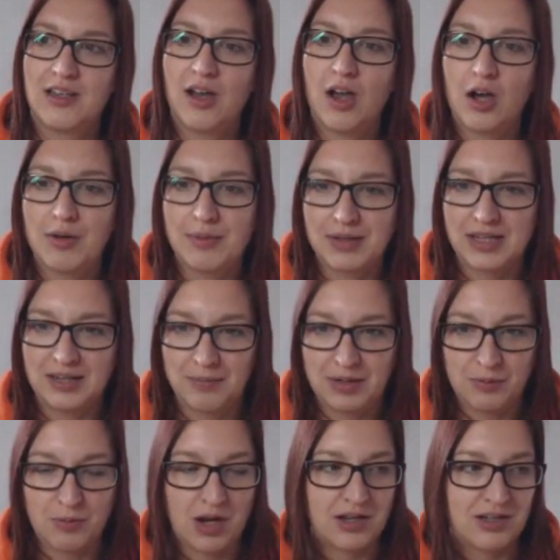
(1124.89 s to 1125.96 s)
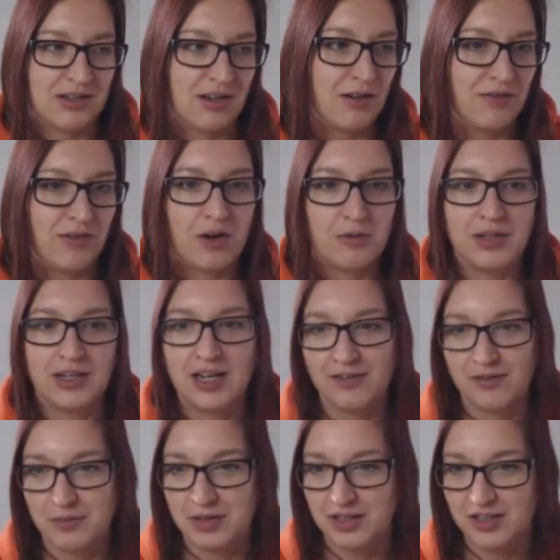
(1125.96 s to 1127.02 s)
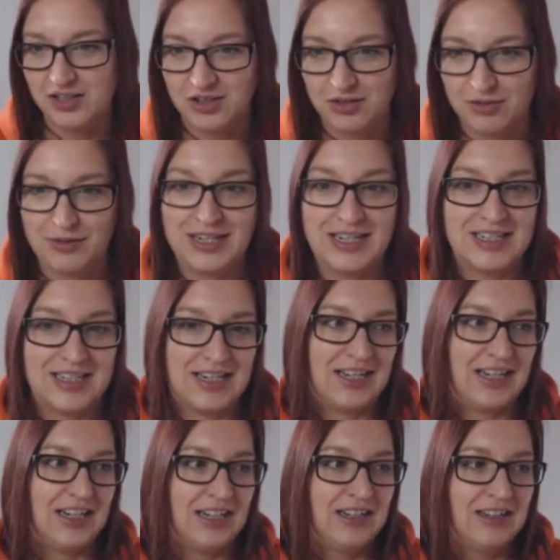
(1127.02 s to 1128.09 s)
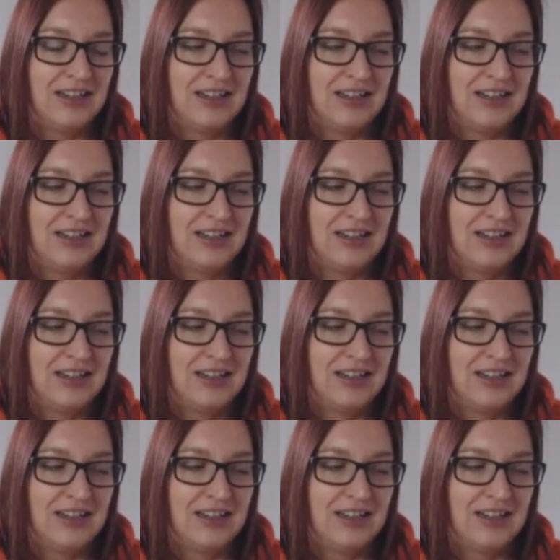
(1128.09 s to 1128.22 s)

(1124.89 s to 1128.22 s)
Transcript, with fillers: Oh, I'm going to be worse off. Oh, the government are just greedy.